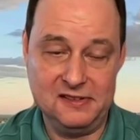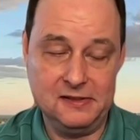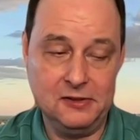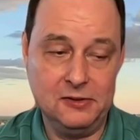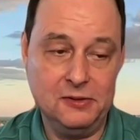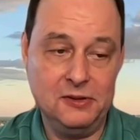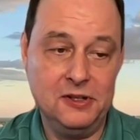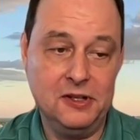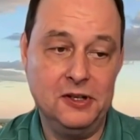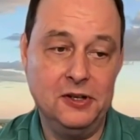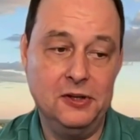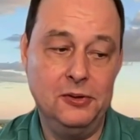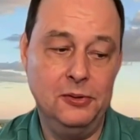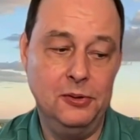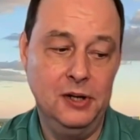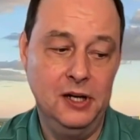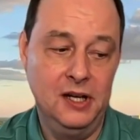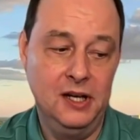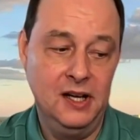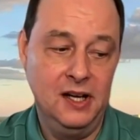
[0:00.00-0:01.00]
So
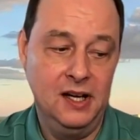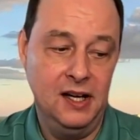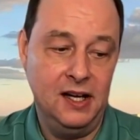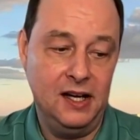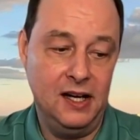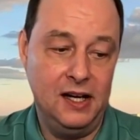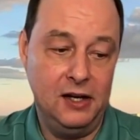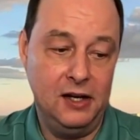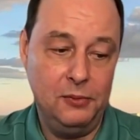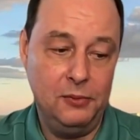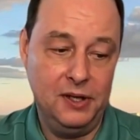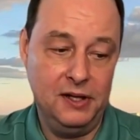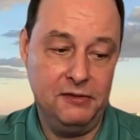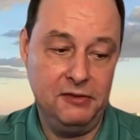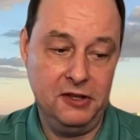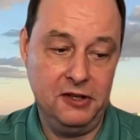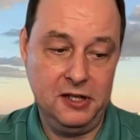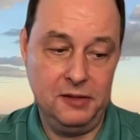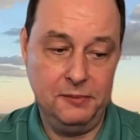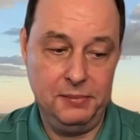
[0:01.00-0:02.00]
go, uh,
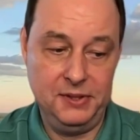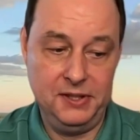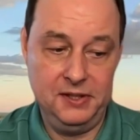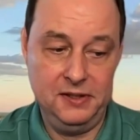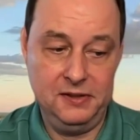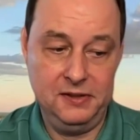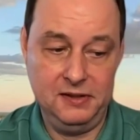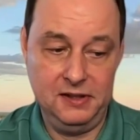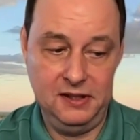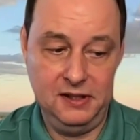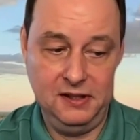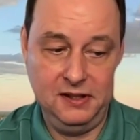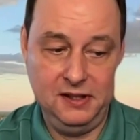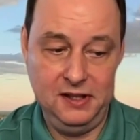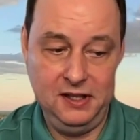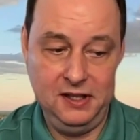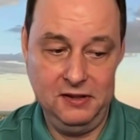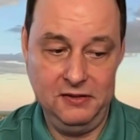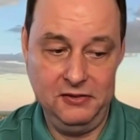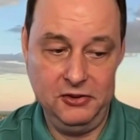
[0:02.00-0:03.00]
whatever company you're
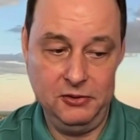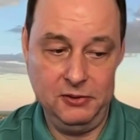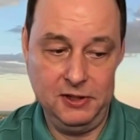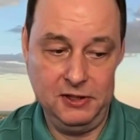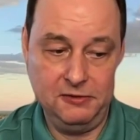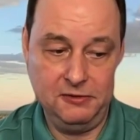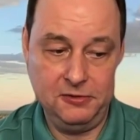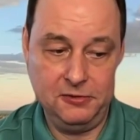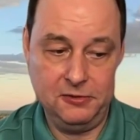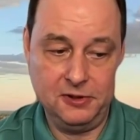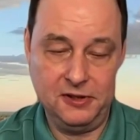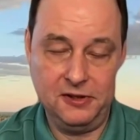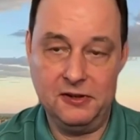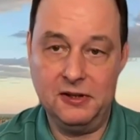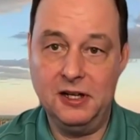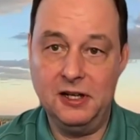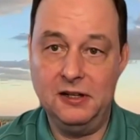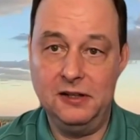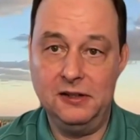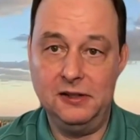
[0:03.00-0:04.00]
interviewing for,
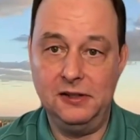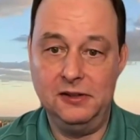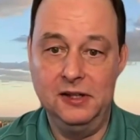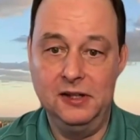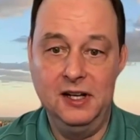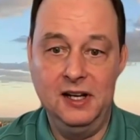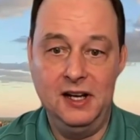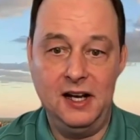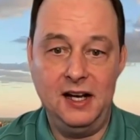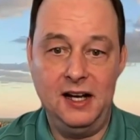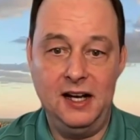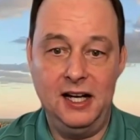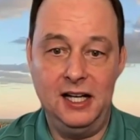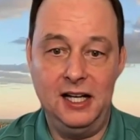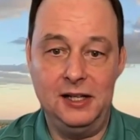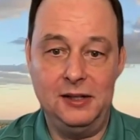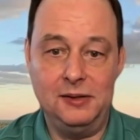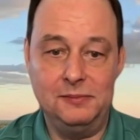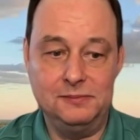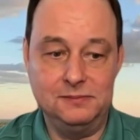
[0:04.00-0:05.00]
they're all
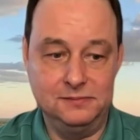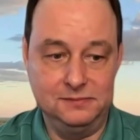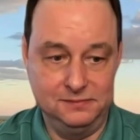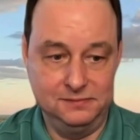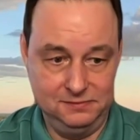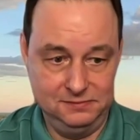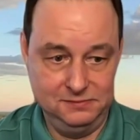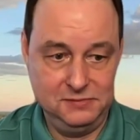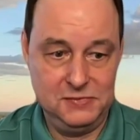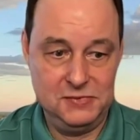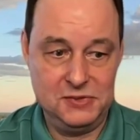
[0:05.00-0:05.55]
um,